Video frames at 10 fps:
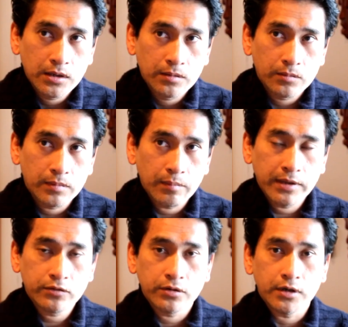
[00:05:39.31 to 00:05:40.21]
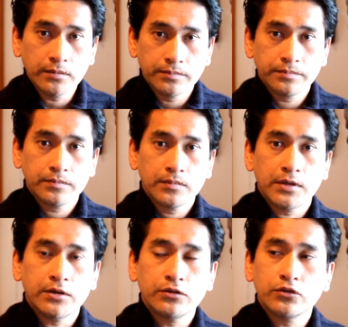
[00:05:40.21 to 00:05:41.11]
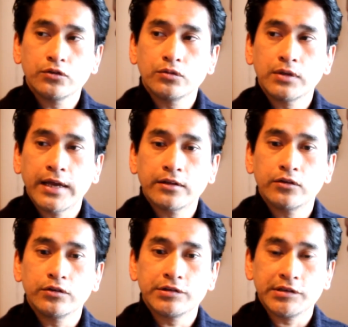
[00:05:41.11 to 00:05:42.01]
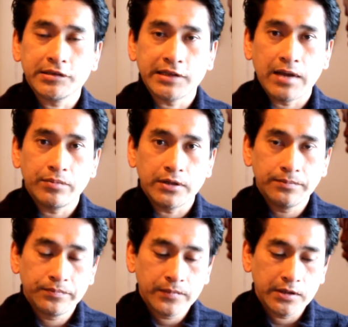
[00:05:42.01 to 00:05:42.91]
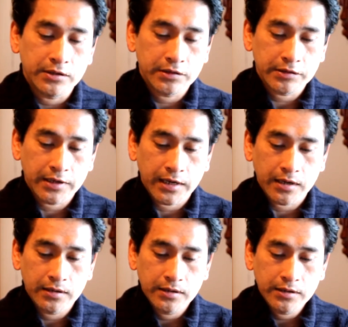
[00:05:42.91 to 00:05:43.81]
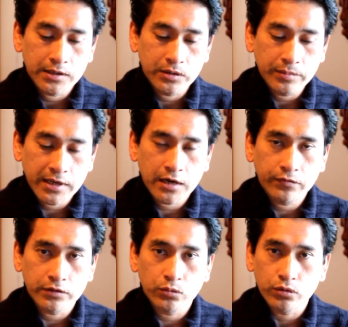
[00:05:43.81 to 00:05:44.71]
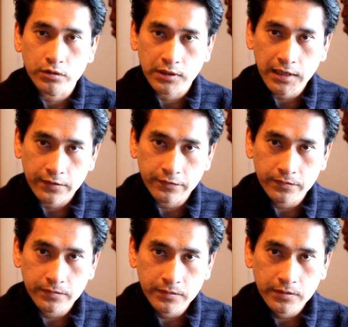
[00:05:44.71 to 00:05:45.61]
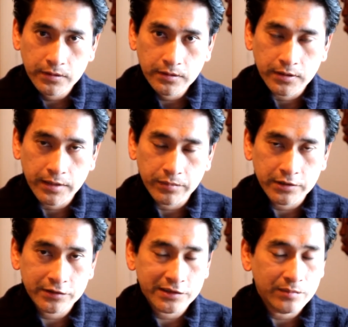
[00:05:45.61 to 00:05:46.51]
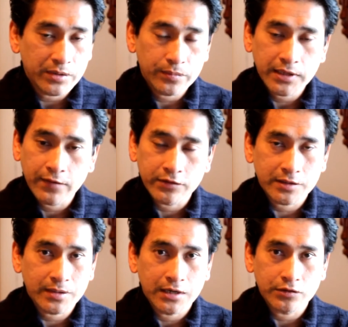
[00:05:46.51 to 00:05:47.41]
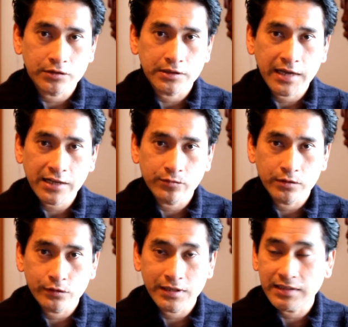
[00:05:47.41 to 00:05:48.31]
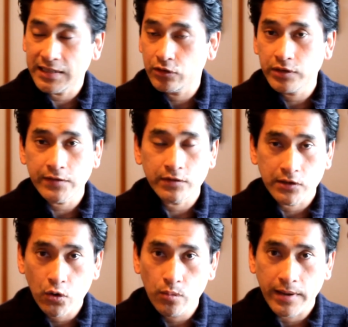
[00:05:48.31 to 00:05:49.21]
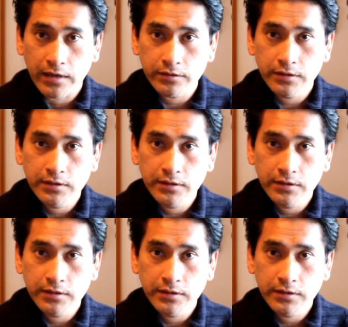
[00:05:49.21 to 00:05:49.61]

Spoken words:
My mentor, he used to like to use this example. He used to say, you want to be careful with the word love, right? Because some people have a subconscious attachment to it that they don't even know about.